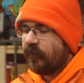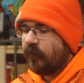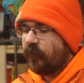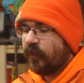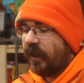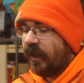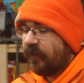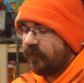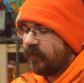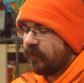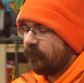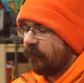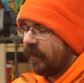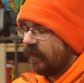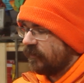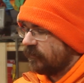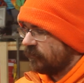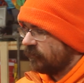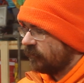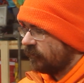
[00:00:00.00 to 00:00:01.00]
But I think
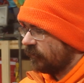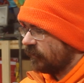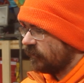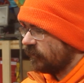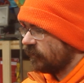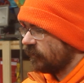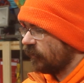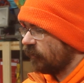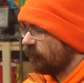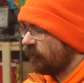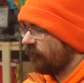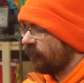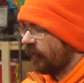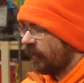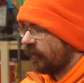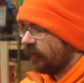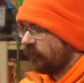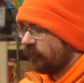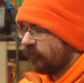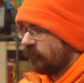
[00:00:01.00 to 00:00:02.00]
this is going to be
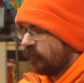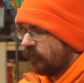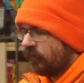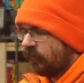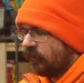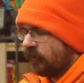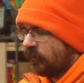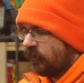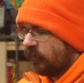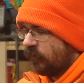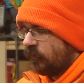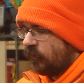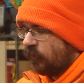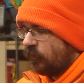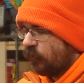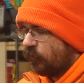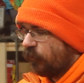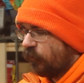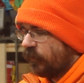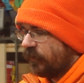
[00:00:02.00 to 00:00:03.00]
fine
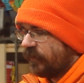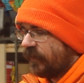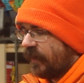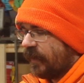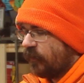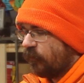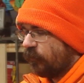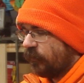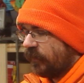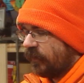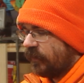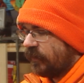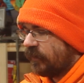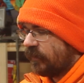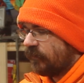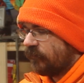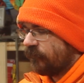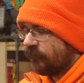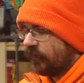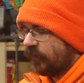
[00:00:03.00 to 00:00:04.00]
without
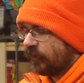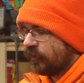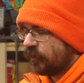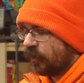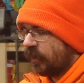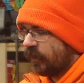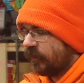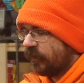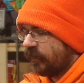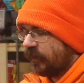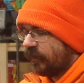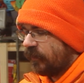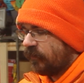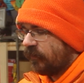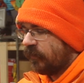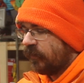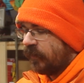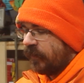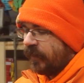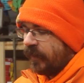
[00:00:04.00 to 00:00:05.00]
any finish on it at
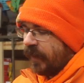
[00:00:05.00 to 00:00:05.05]
all.